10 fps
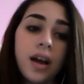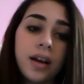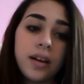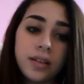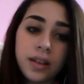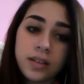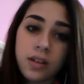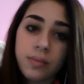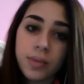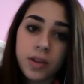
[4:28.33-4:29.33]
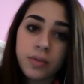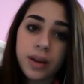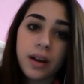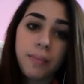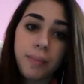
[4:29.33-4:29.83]
And that's all I'm going to
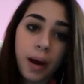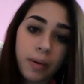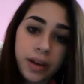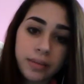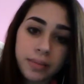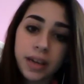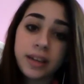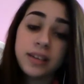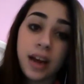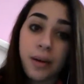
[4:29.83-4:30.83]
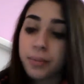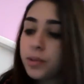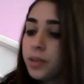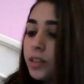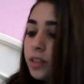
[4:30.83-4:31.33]
read about him, and now I'm
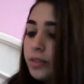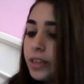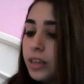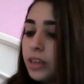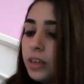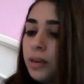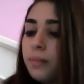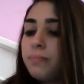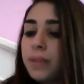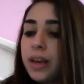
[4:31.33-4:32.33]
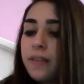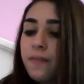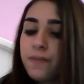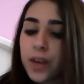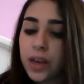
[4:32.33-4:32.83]
going to read my
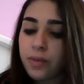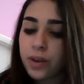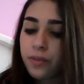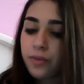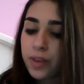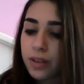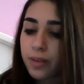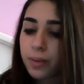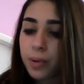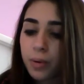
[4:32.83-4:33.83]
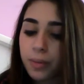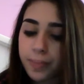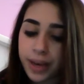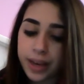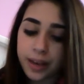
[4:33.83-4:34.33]
favorite, favorite poem
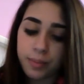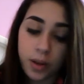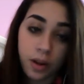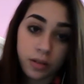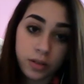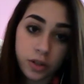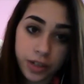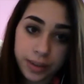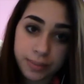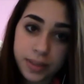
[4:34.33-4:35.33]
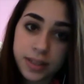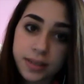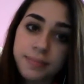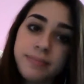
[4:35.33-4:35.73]
by him called Dreams.